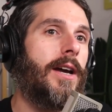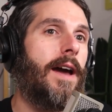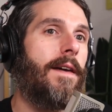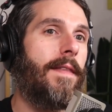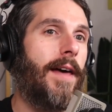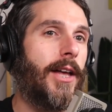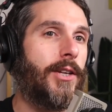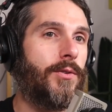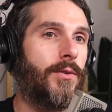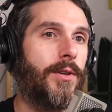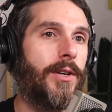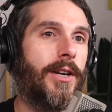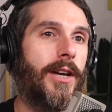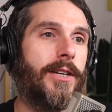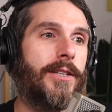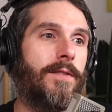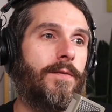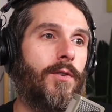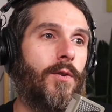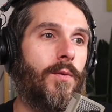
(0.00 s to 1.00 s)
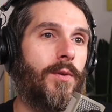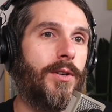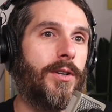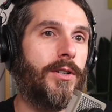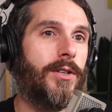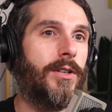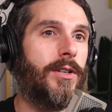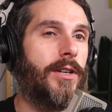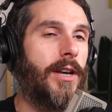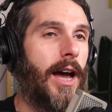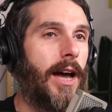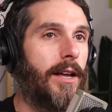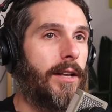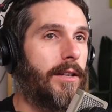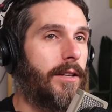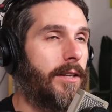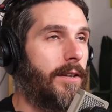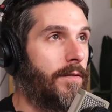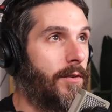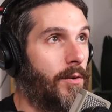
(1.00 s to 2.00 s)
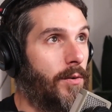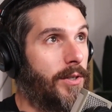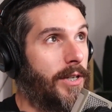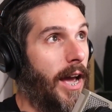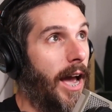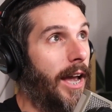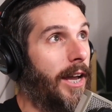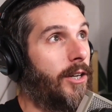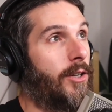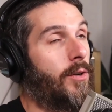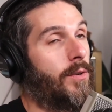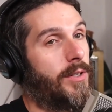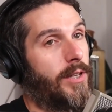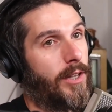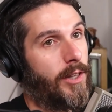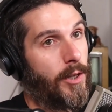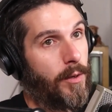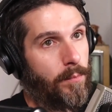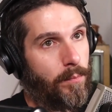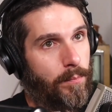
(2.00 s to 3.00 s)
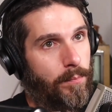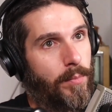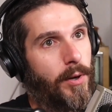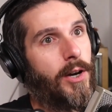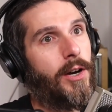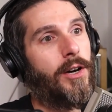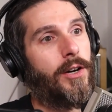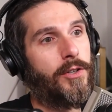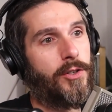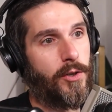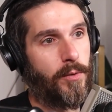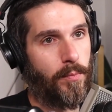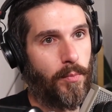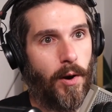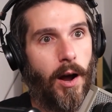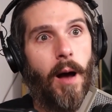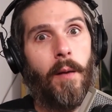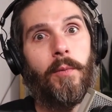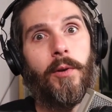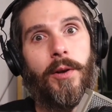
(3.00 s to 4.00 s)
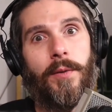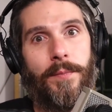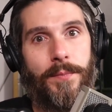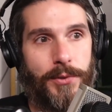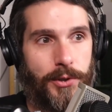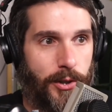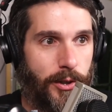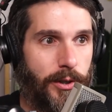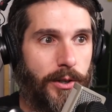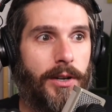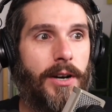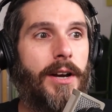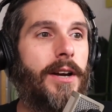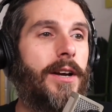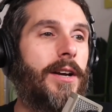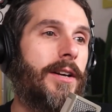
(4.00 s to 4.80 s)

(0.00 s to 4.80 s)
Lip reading: And that's really nice if you were diagnosing like bugs or problems or